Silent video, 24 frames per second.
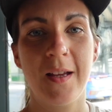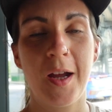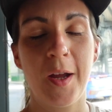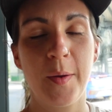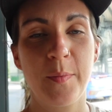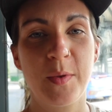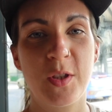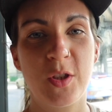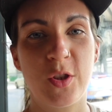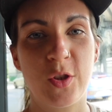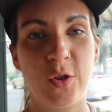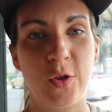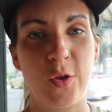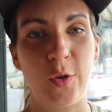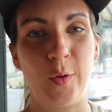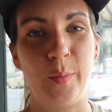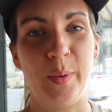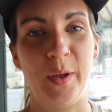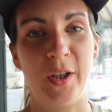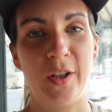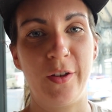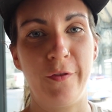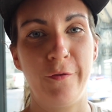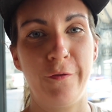I'm
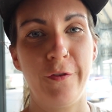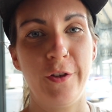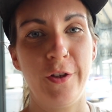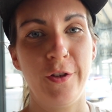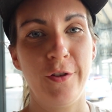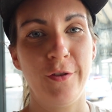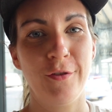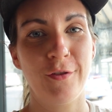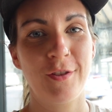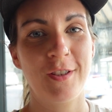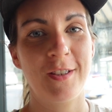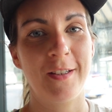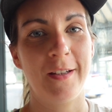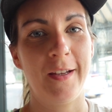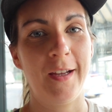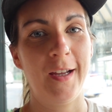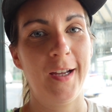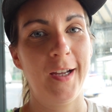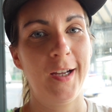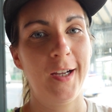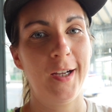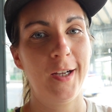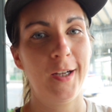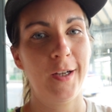super confused.
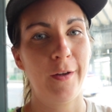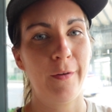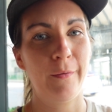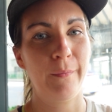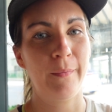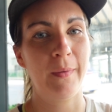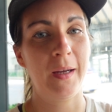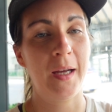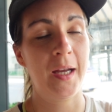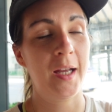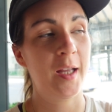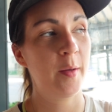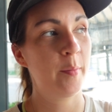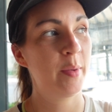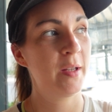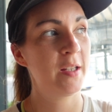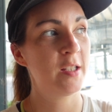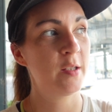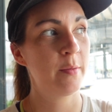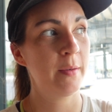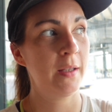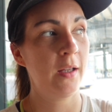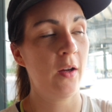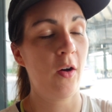I appear
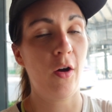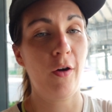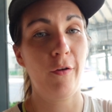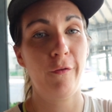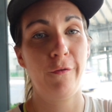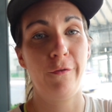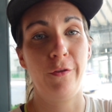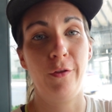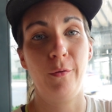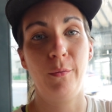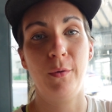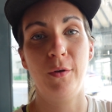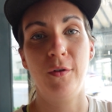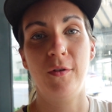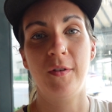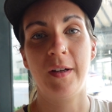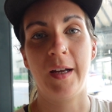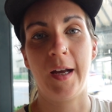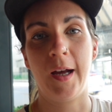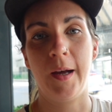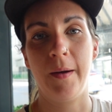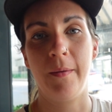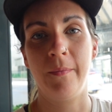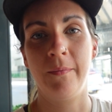to be off the walk.
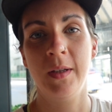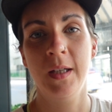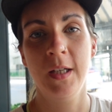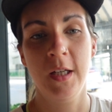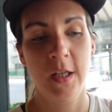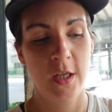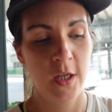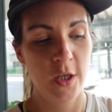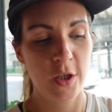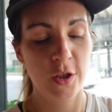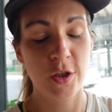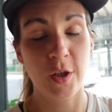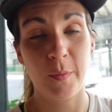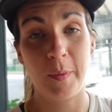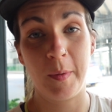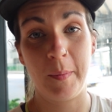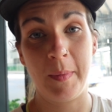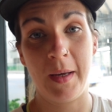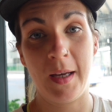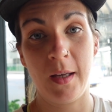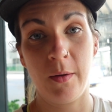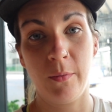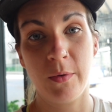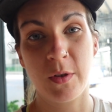Shopping
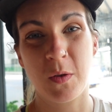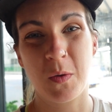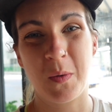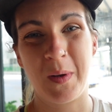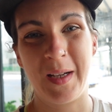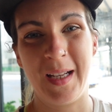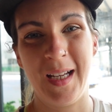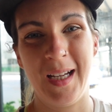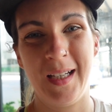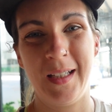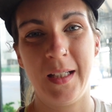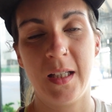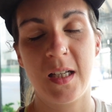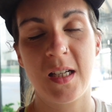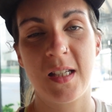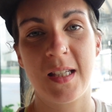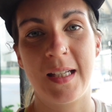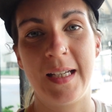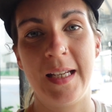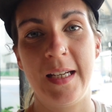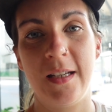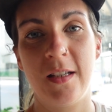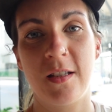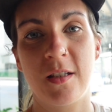out, which is quite handy because I
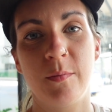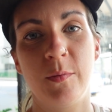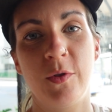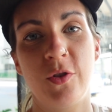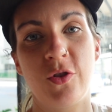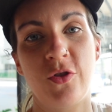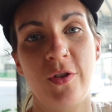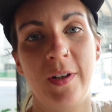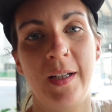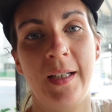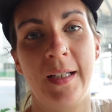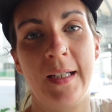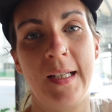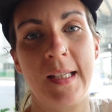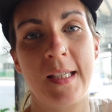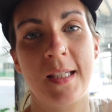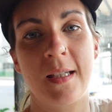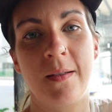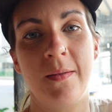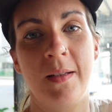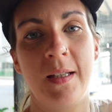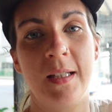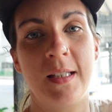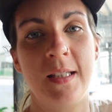needed some more drink and
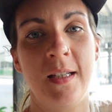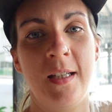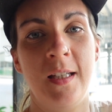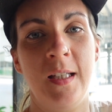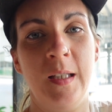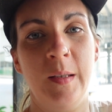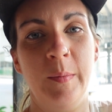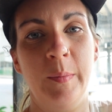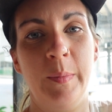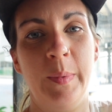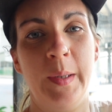something to eat.